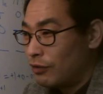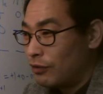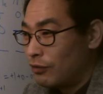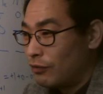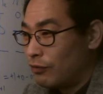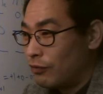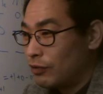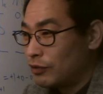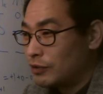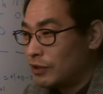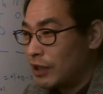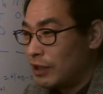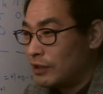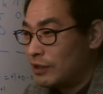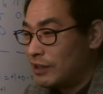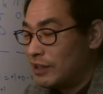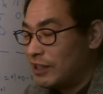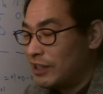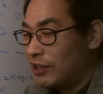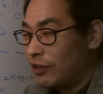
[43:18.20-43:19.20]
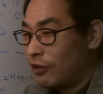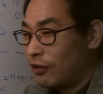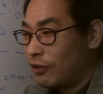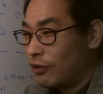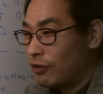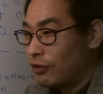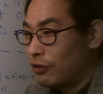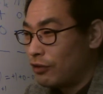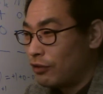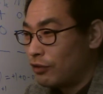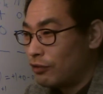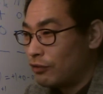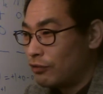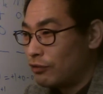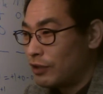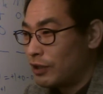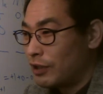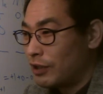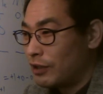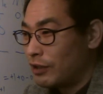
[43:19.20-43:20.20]
what's that deer
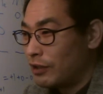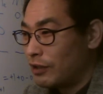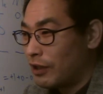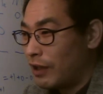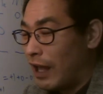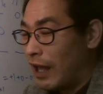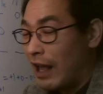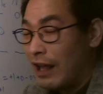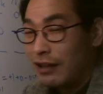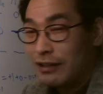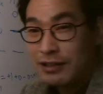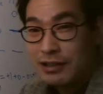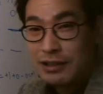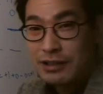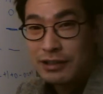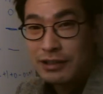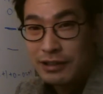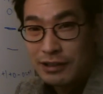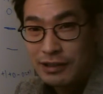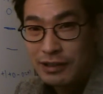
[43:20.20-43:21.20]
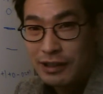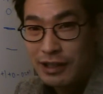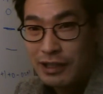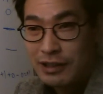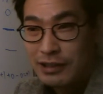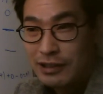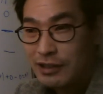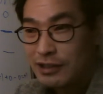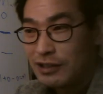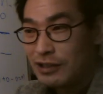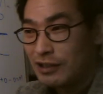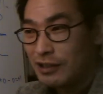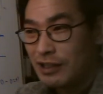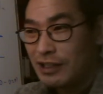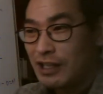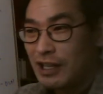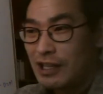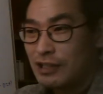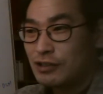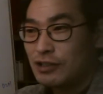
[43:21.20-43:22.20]
looking elk? Yeah, it
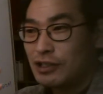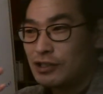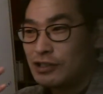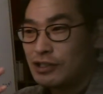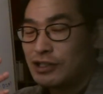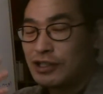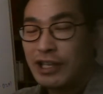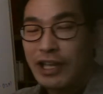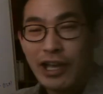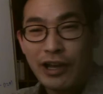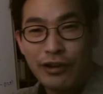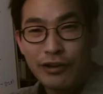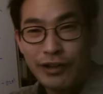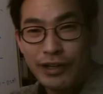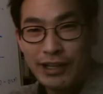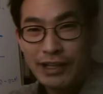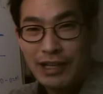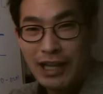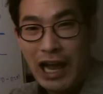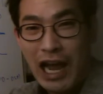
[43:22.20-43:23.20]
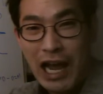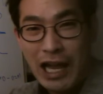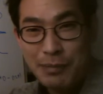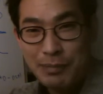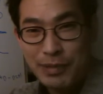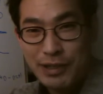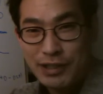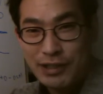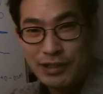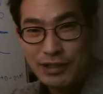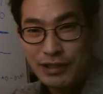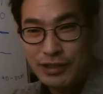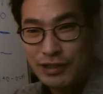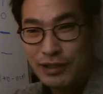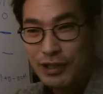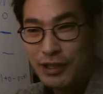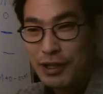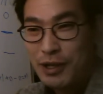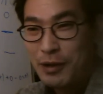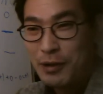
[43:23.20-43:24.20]
has this scary high pitch
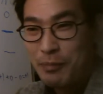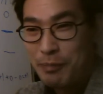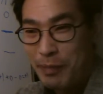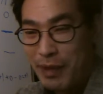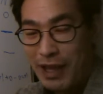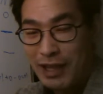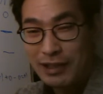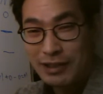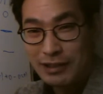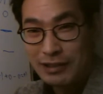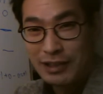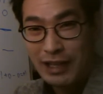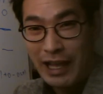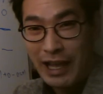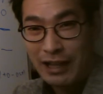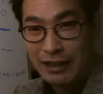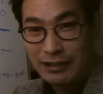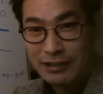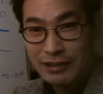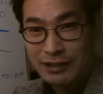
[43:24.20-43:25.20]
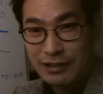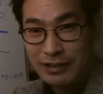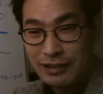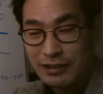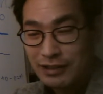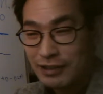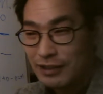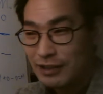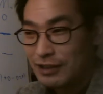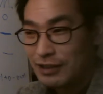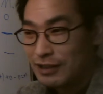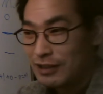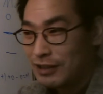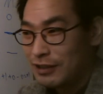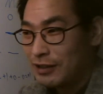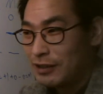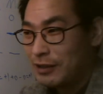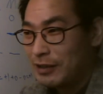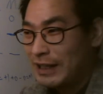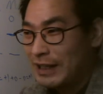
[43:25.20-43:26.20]
male elk.
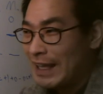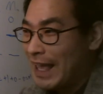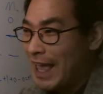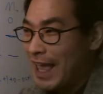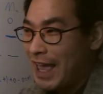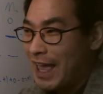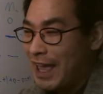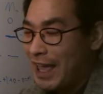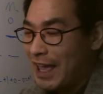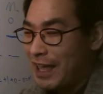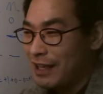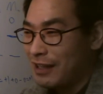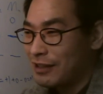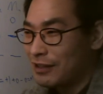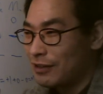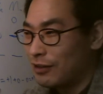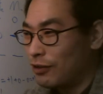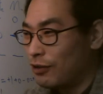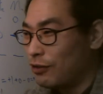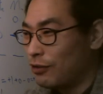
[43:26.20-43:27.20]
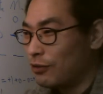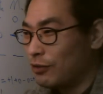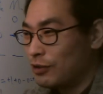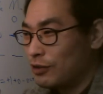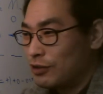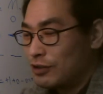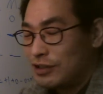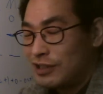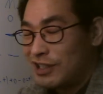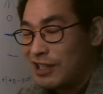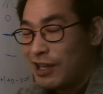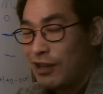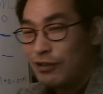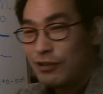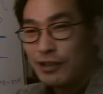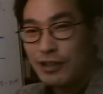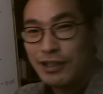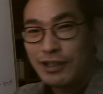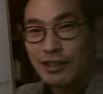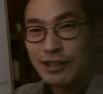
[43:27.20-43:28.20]
Yeah, oh, it's
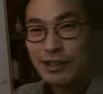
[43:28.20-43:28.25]
scary.